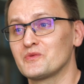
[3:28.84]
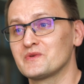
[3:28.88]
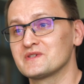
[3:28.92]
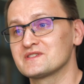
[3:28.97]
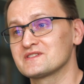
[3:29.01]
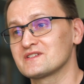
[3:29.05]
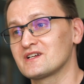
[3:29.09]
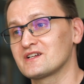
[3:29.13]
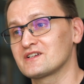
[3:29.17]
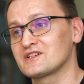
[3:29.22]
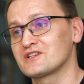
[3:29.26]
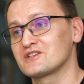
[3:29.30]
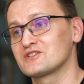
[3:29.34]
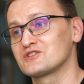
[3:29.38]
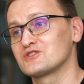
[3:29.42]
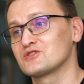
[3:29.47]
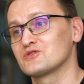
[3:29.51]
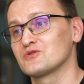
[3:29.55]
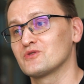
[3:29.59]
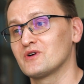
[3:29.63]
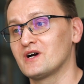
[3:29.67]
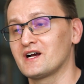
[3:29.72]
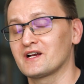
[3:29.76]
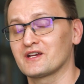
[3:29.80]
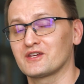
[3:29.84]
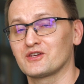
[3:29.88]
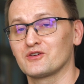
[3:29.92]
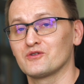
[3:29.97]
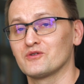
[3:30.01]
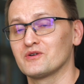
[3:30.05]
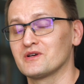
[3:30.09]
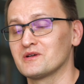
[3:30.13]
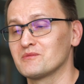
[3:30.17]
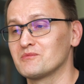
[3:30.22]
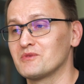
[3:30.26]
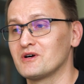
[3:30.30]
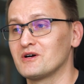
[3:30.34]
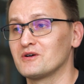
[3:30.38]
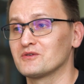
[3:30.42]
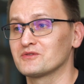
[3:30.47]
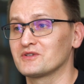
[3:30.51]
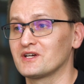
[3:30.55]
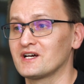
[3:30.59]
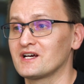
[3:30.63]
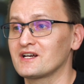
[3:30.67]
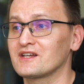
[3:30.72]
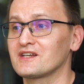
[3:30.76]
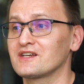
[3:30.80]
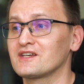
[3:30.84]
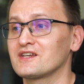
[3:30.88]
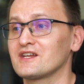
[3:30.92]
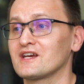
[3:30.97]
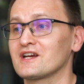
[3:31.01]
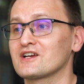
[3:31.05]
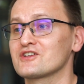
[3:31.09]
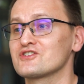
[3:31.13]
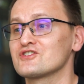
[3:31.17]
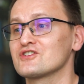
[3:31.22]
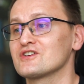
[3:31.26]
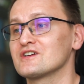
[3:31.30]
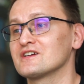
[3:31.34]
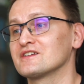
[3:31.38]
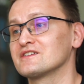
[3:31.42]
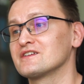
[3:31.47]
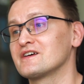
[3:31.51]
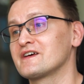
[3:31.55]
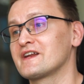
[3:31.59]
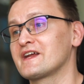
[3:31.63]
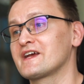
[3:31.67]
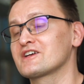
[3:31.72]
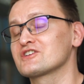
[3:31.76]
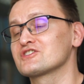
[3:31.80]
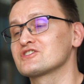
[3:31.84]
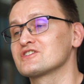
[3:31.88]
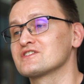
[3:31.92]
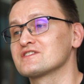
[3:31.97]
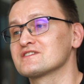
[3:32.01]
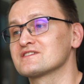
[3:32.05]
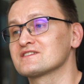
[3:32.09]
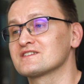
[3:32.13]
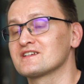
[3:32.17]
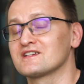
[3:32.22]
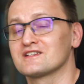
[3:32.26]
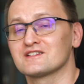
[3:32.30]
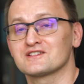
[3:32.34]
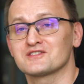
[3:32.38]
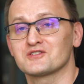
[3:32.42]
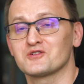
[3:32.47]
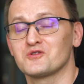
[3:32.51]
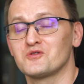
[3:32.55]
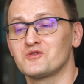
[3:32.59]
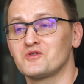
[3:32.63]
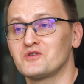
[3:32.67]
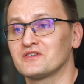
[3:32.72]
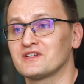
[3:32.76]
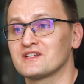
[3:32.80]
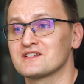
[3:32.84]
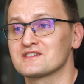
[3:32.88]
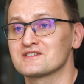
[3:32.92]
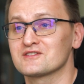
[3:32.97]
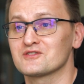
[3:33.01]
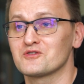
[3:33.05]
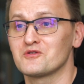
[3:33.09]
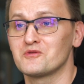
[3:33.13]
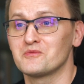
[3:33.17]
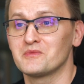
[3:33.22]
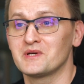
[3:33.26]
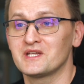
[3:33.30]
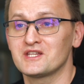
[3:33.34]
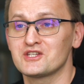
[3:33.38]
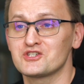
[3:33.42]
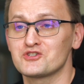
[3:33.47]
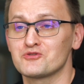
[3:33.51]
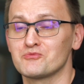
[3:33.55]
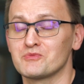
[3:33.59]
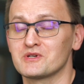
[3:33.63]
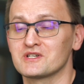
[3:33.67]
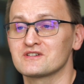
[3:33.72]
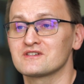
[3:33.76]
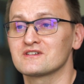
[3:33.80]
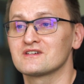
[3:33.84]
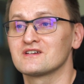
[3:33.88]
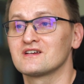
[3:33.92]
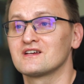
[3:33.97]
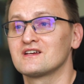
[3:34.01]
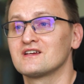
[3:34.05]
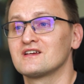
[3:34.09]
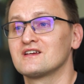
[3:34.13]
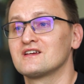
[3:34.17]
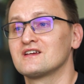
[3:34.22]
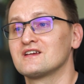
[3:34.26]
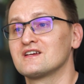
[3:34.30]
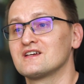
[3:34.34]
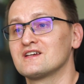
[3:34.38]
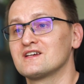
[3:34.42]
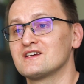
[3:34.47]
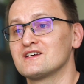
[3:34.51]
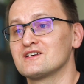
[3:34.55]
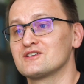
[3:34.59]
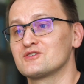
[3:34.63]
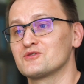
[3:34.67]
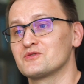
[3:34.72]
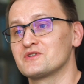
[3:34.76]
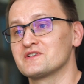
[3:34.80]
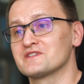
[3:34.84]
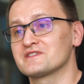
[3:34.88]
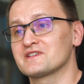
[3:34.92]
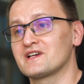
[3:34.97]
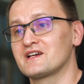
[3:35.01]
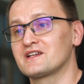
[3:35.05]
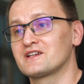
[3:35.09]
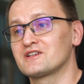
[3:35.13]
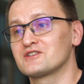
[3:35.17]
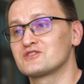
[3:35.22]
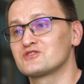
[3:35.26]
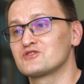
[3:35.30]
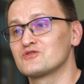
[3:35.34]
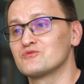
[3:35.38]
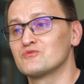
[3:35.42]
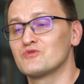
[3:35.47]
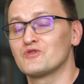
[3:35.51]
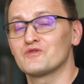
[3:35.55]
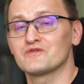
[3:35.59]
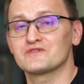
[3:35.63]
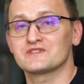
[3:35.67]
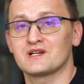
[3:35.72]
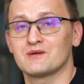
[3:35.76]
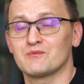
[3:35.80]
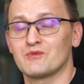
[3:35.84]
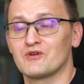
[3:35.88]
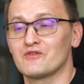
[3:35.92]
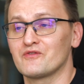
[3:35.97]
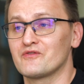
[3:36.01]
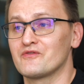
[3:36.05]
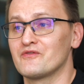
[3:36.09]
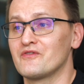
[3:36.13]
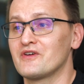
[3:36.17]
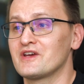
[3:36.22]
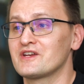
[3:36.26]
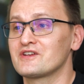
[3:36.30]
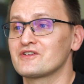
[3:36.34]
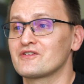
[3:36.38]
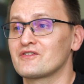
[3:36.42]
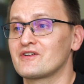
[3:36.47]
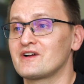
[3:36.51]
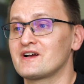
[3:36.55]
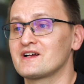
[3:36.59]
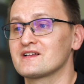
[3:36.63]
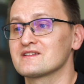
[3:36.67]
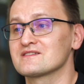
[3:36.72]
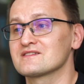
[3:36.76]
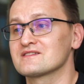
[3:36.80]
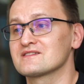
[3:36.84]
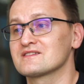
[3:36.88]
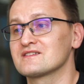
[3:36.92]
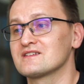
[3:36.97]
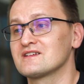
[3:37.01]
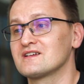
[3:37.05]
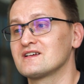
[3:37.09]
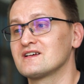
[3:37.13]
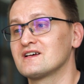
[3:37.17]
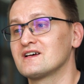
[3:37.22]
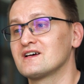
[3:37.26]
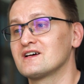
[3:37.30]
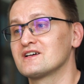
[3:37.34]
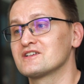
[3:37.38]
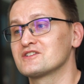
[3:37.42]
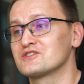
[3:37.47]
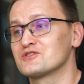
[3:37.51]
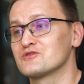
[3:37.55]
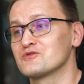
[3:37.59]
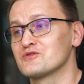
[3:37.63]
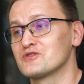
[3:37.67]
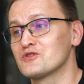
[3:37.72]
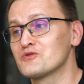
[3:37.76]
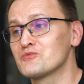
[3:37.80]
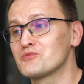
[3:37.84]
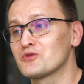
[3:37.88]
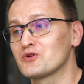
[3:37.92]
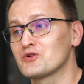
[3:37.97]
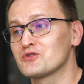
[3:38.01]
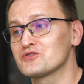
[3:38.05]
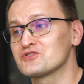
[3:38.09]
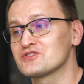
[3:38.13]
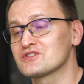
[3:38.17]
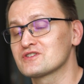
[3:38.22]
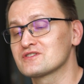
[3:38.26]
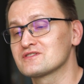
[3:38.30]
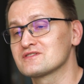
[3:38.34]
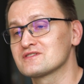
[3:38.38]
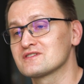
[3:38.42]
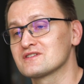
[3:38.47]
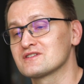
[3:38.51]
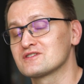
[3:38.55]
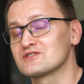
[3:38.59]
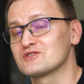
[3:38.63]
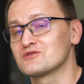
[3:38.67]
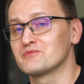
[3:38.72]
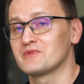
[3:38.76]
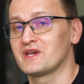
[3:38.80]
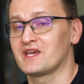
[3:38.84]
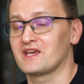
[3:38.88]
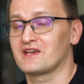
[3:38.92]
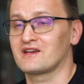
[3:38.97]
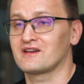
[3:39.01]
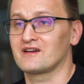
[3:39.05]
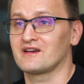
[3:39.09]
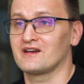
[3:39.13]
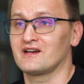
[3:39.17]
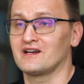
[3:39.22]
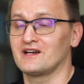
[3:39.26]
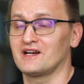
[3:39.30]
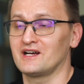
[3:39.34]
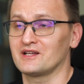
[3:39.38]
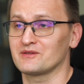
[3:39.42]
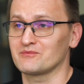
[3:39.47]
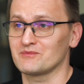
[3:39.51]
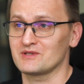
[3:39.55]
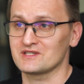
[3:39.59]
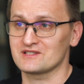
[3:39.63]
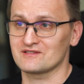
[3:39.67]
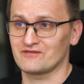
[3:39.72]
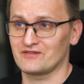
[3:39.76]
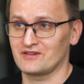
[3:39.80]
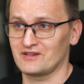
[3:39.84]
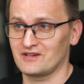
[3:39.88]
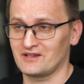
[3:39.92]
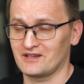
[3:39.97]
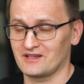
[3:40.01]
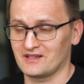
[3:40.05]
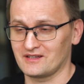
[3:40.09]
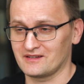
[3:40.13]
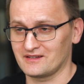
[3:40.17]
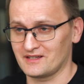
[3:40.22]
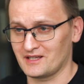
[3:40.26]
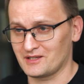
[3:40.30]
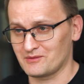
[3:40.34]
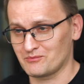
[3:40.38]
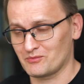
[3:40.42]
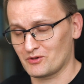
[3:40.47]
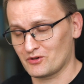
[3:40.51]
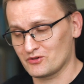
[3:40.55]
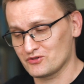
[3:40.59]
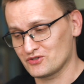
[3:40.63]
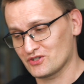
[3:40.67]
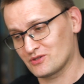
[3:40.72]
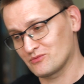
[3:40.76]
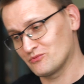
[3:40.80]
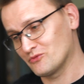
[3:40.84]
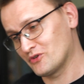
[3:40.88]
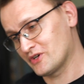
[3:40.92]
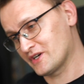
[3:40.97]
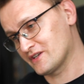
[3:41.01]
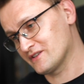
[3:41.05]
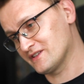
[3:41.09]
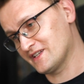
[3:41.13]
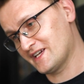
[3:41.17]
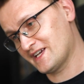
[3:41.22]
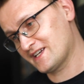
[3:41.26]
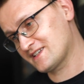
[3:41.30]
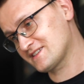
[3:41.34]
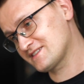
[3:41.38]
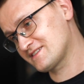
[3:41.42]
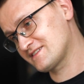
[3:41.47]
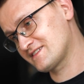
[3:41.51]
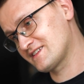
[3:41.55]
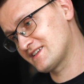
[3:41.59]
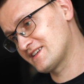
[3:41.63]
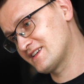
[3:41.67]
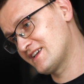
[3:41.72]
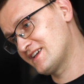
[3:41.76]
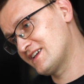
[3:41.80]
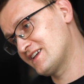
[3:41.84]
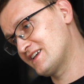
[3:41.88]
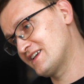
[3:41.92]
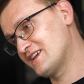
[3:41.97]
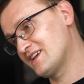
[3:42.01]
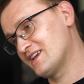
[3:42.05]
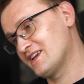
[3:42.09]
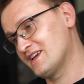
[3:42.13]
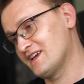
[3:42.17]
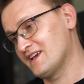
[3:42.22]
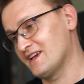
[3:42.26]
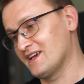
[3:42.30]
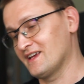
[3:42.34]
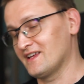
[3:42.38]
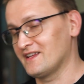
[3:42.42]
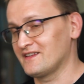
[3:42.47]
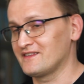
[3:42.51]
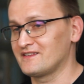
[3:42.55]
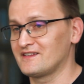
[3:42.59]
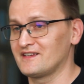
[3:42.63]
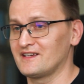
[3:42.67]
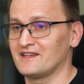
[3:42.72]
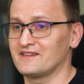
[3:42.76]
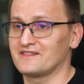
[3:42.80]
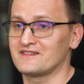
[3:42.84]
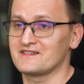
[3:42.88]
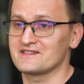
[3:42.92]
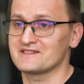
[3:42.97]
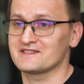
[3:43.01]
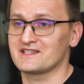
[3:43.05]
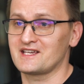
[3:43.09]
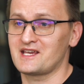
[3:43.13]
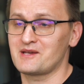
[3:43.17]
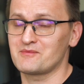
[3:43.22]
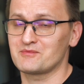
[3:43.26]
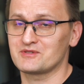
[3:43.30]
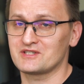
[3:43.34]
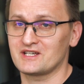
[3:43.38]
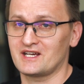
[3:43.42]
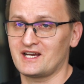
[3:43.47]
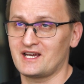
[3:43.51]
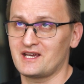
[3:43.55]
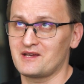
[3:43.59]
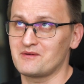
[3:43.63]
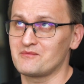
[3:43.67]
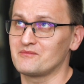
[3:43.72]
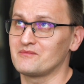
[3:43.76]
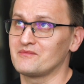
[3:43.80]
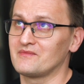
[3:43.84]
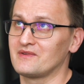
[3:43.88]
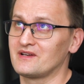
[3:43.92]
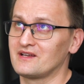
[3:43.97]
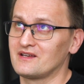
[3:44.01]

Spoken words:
we started to argue about architecture, directions, and so on, and so management to decided to move some of veterans to new projects to make atmosphere in that project more relaxed, and at the same time